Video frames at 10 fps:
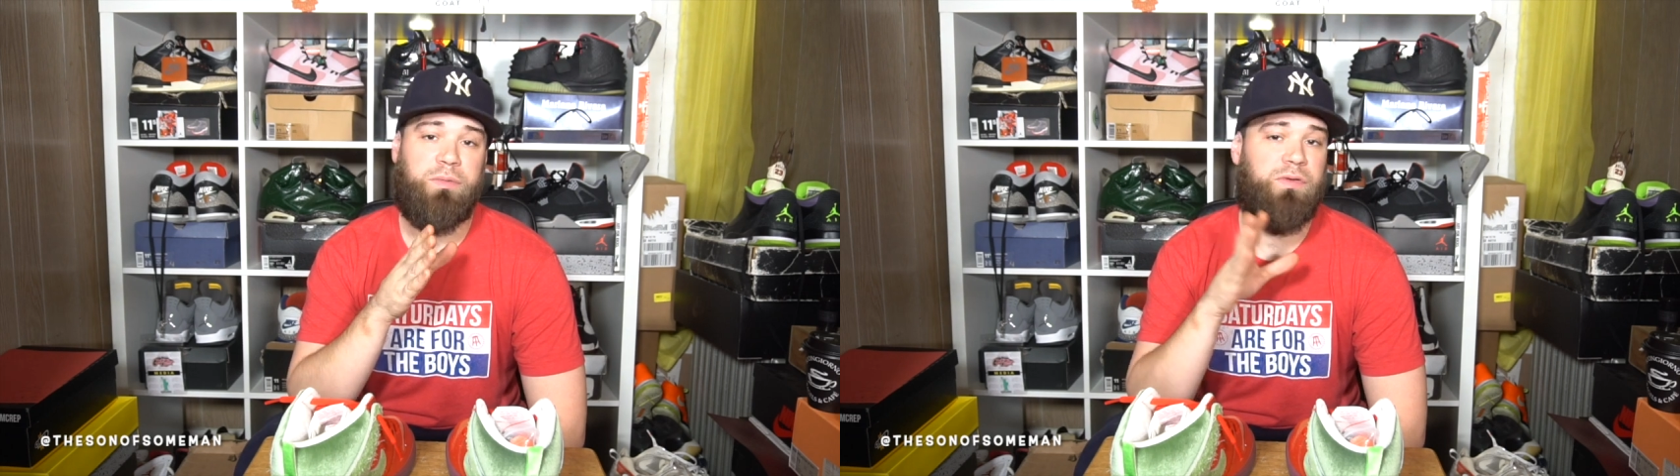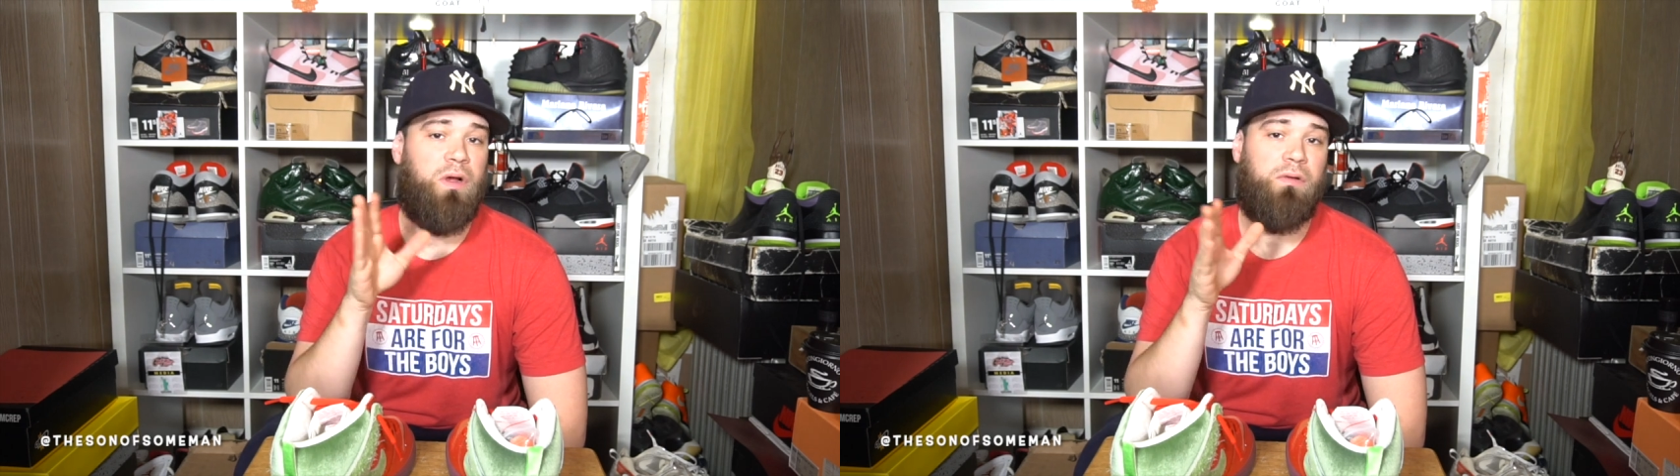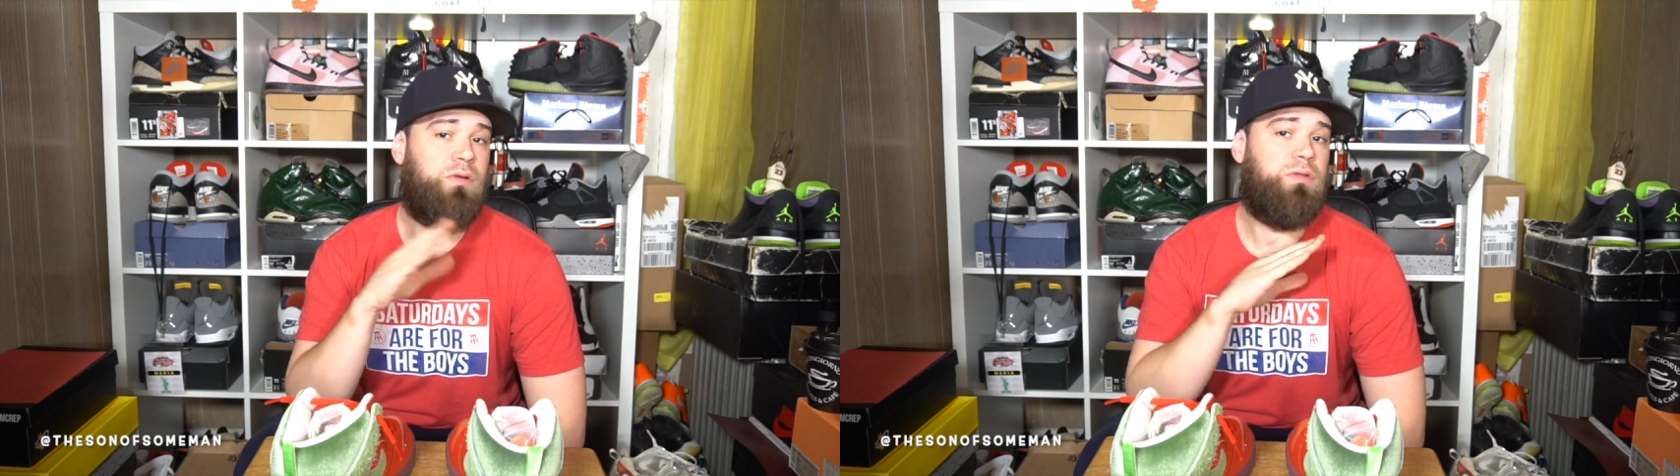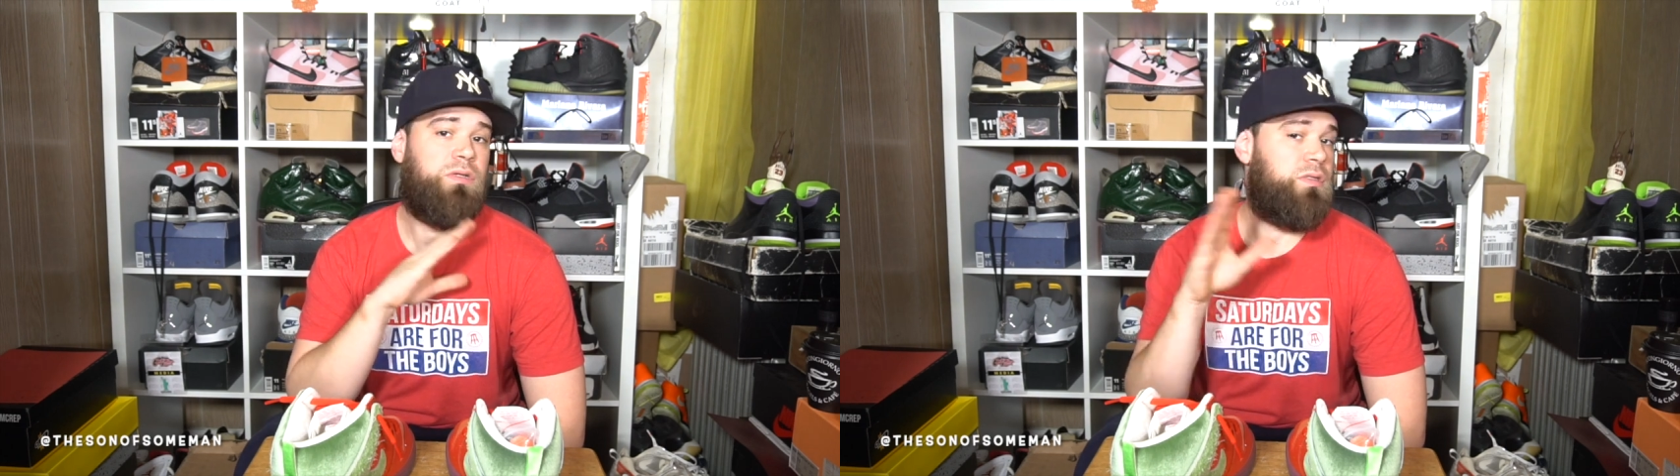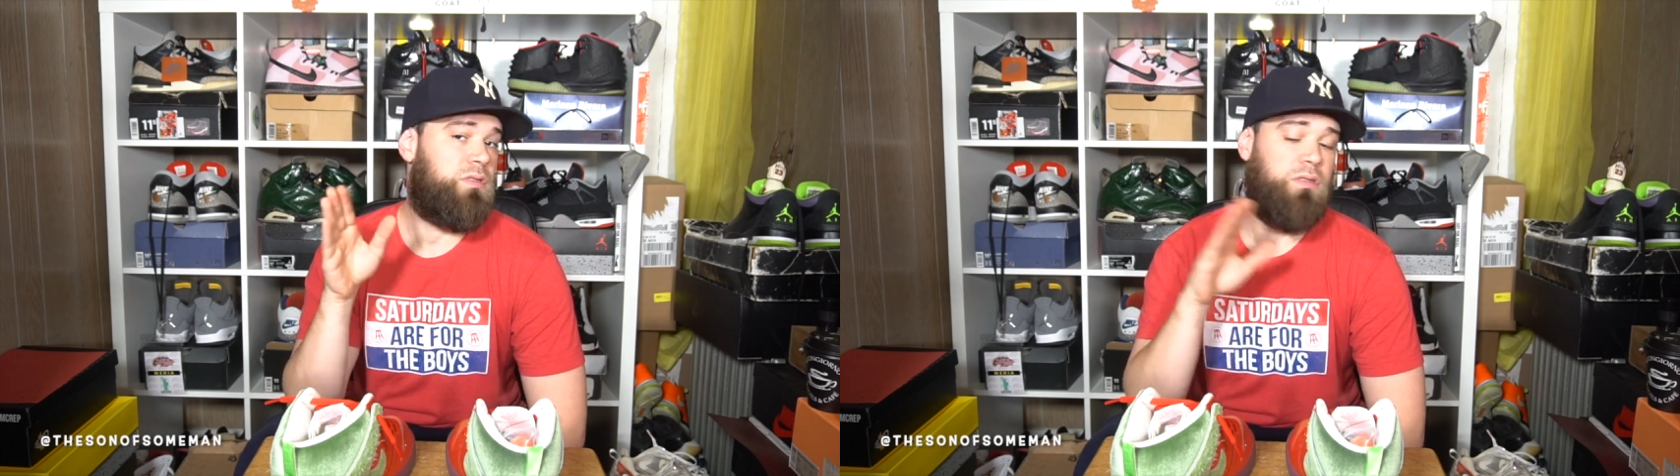I'm sorry, you
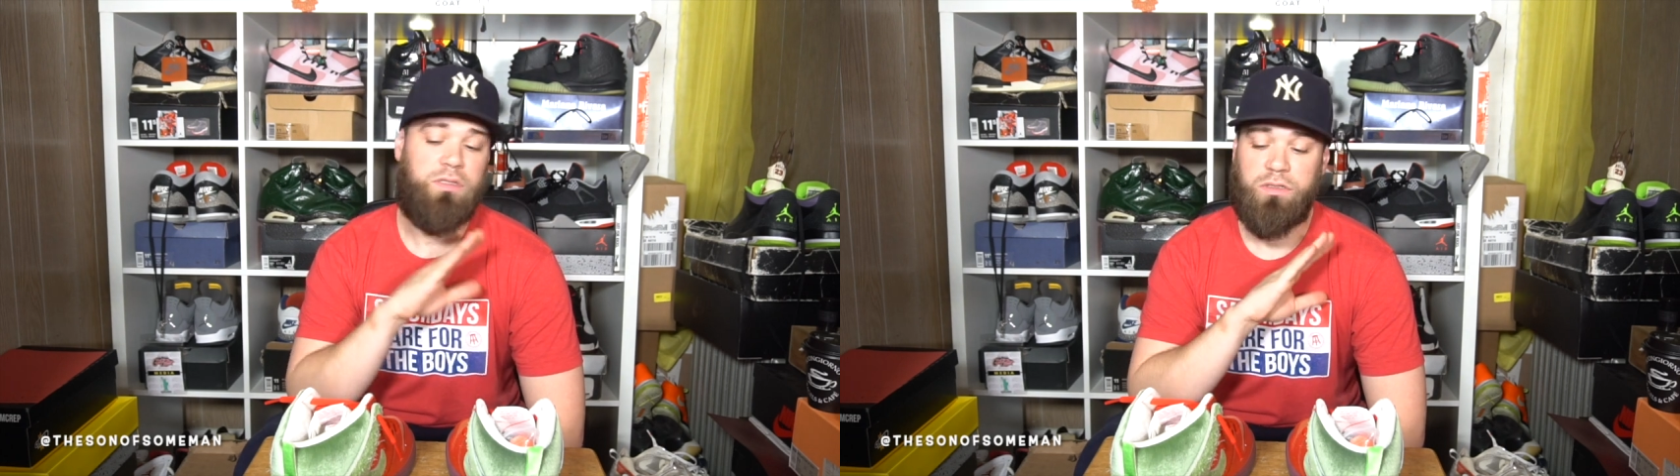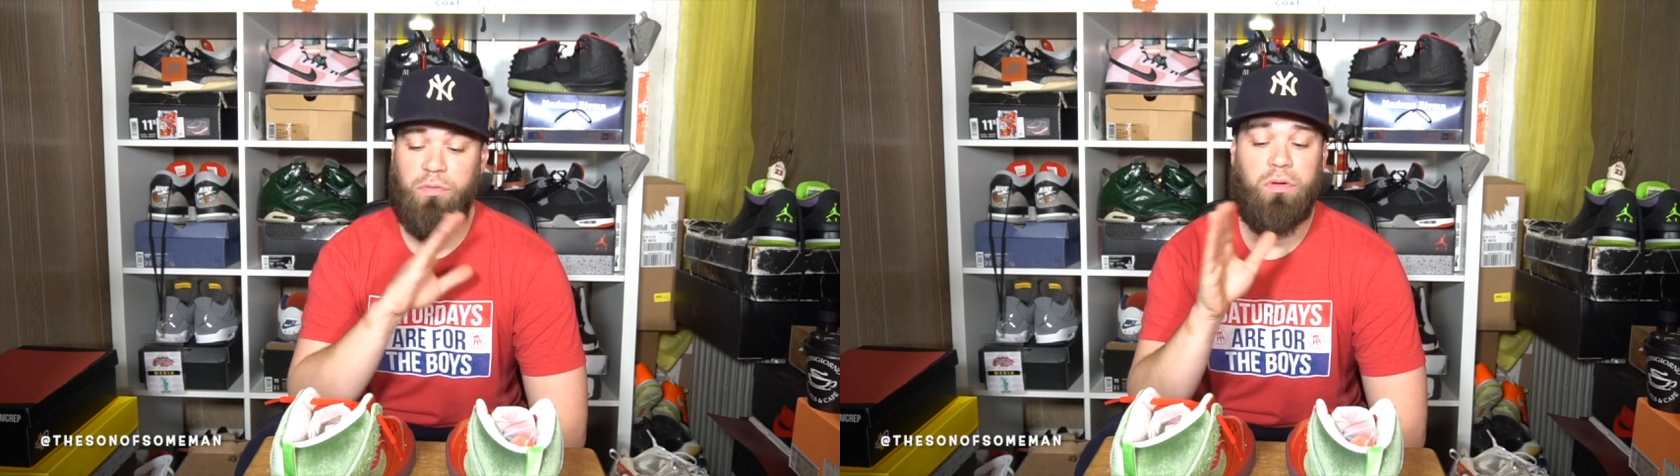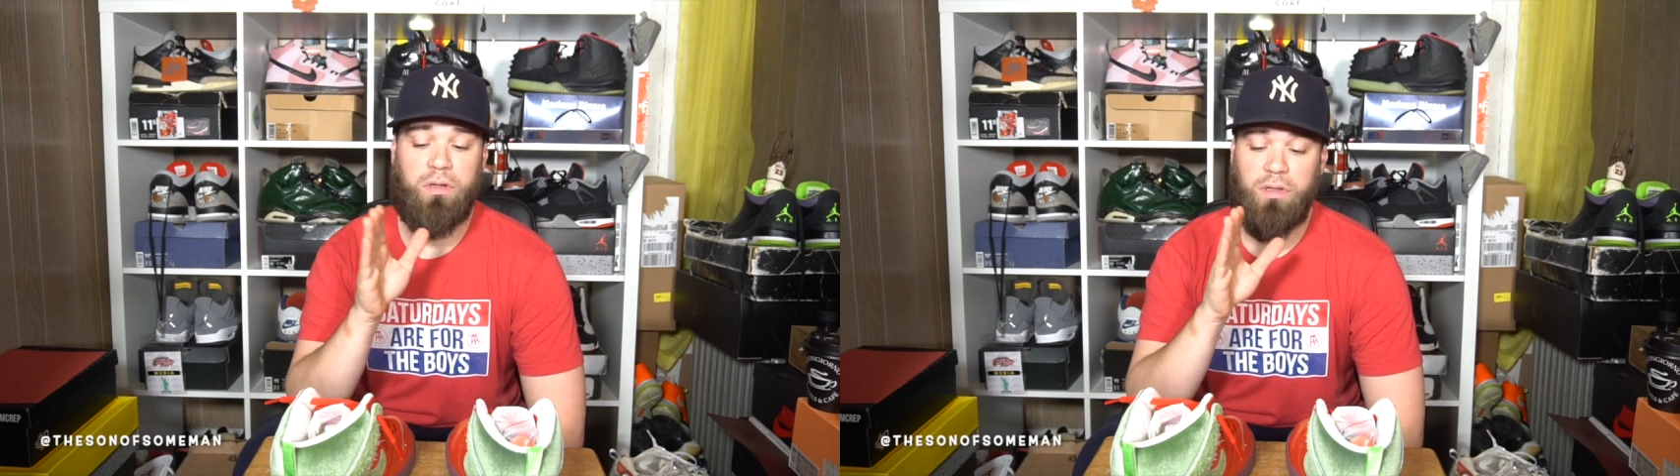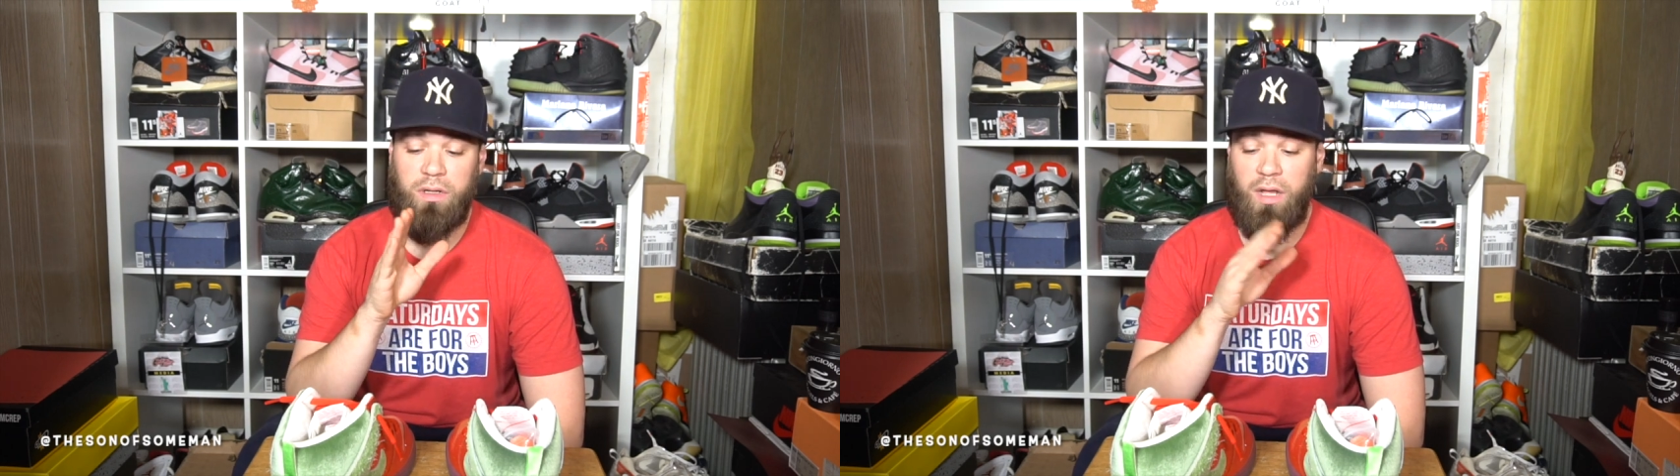just wouldn't,